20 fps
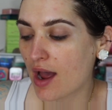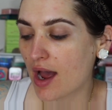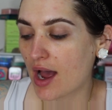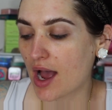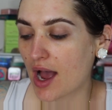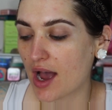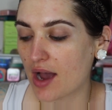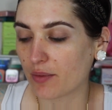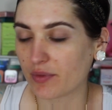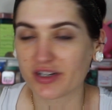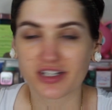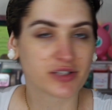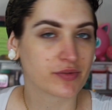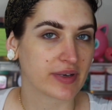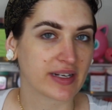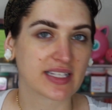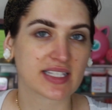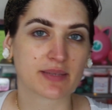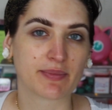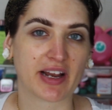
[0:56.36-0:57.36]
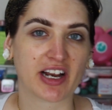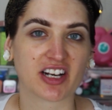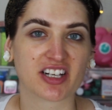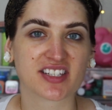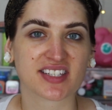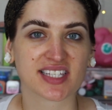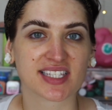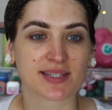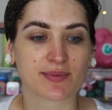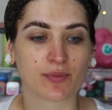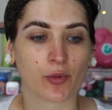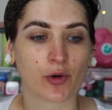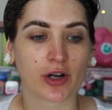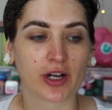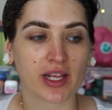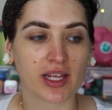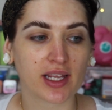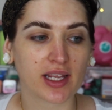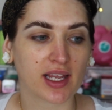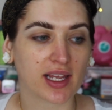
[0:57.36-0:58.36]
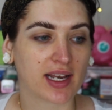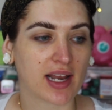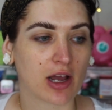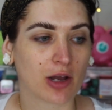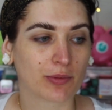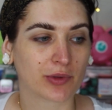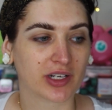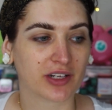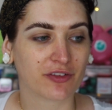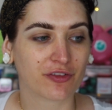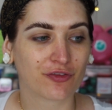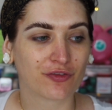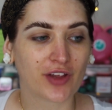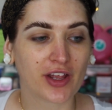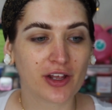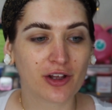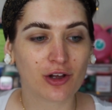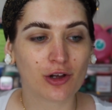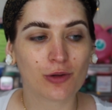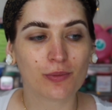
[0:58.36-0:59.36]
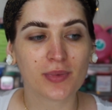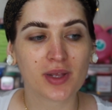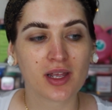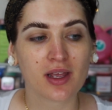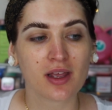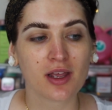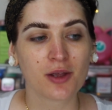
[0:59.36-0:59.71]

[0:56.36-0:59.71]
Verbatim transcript: Uh, we just ran some errands this morning and now I'm gonna film